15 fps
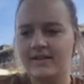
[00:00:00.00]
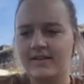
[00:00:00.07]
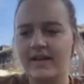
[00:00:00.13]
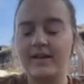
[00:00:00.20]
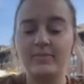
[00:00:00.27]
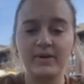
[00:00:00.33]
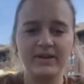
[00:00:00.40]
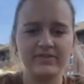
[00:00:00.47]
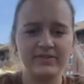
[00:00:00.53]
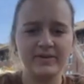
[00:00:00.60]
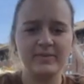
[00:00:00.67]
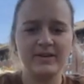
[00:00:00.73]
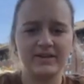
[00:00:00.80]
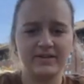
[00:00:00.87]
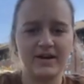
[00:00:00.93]
it benefited
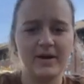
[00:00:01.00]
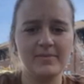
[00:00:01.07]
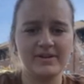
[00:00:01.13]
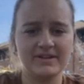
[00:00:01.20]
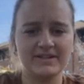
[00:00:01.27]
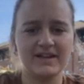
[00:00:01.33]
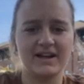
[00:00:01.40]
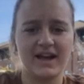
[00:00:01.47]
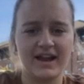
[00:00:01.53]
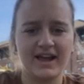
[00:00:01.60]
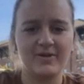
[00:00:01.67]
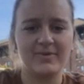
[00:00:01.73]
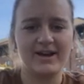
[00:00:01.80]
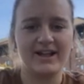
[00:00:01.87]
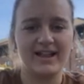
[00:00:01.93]
me a lot because I got out
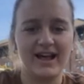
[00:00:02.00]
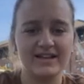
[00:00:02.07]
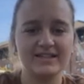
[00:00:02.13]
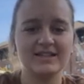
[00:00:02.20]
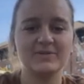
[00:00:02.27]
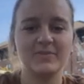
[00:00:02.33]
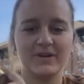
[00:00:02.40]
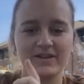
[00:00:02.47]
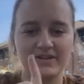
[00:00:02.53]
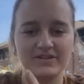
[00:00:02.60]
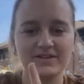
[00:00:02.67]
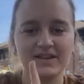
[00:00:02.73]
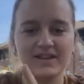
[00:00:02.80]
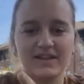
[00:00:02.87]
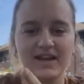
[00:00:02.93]
of my classes, but here's
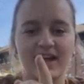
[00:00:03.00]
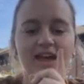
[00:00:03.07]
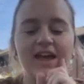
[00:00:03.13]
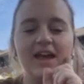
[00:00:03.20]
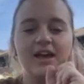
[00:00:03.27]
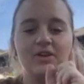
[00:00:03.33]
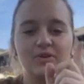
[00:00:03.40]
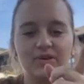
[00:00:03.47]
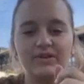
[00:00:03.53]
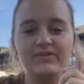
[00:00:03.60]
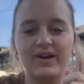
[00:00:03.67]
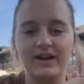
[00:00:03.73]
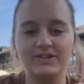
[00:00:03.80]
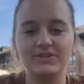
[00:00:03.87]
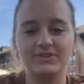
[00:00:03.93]
the thing. Your
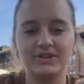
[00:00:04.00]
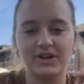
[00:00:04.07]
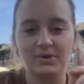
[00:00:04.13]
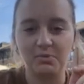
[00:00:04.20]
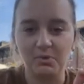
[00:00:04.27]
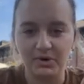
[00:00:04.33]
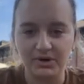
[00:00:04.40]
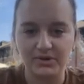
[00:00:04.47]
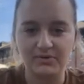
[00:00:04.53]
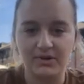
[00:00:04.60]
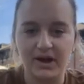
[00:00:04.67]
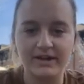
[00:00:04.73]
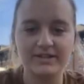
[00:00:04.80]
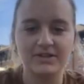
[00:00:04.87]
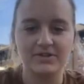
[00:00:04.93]
advisors are gonna warn you
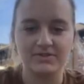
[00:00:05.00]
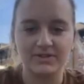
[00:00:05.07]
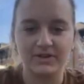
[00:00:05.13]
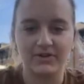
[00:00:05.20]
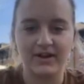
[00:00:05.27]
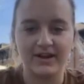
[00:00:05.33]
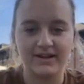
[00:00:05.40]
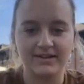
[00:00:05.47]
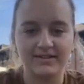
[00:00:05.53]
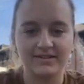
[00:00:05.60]
not to use the credit.